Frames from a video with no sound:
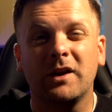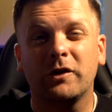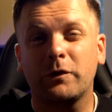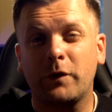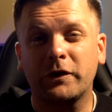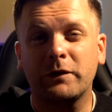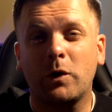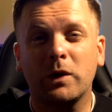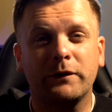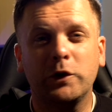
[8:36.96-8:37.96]
So first of
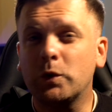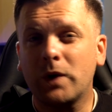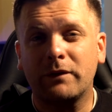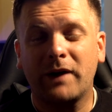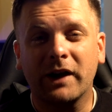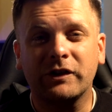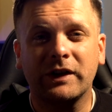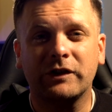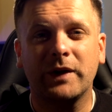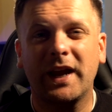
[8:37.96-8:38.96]
all, if you don't have
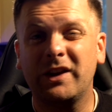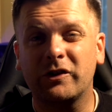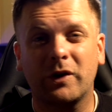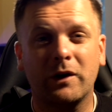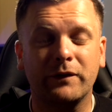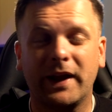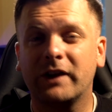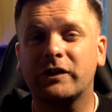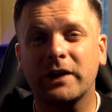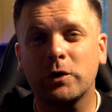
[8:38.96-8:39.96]
access to any sort of
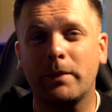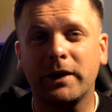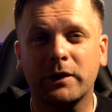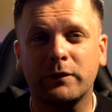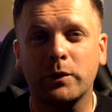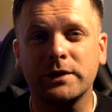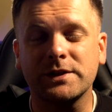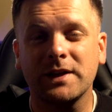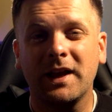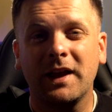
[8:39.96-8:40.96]
external
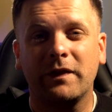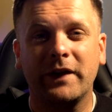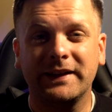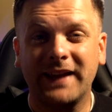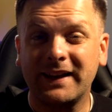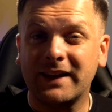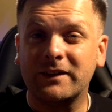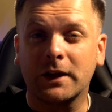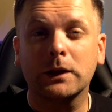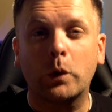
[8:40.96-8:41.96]
microphones, then getting
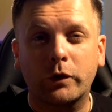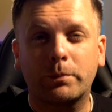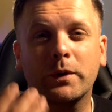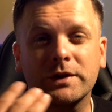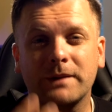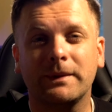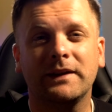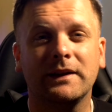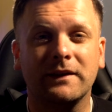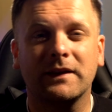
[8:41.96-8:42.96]
into close
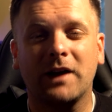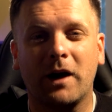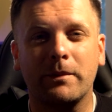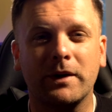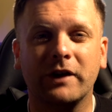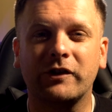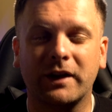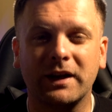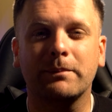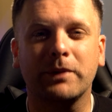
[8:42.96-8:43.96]
proximity to the camera is a
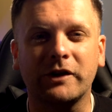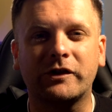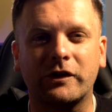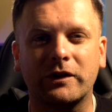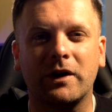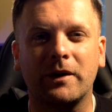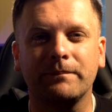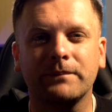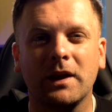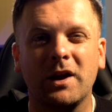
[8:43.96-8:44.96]
great place to start.
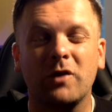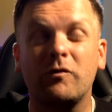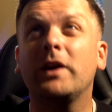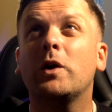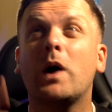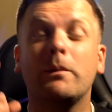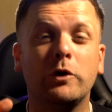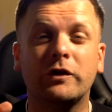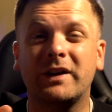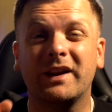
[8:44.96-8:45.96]
Right now I'm
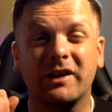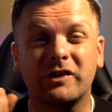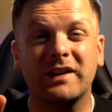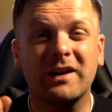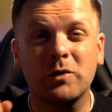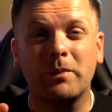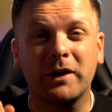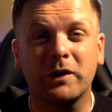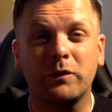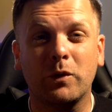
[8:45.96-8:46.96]
using an external
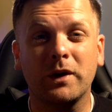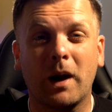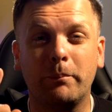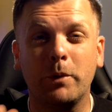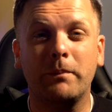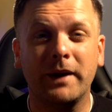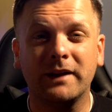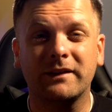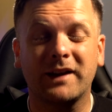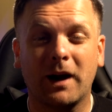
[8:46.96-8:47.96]
microphone, a boom
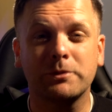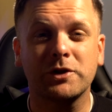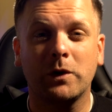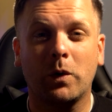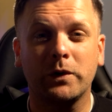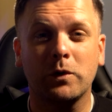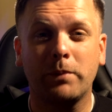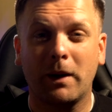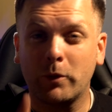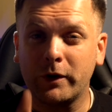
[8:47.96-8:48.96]
mic, to capture the audio,
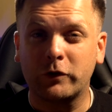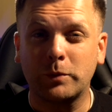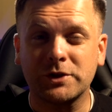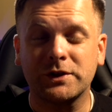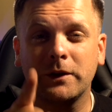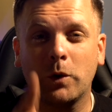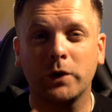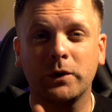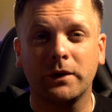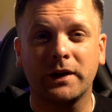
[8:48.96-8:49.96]
but I'm going to switch to the
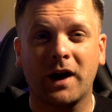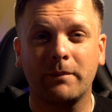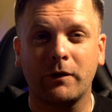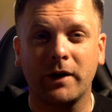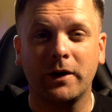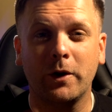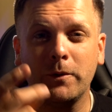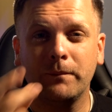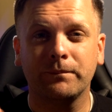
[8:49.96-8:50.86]
audio in the camera right now.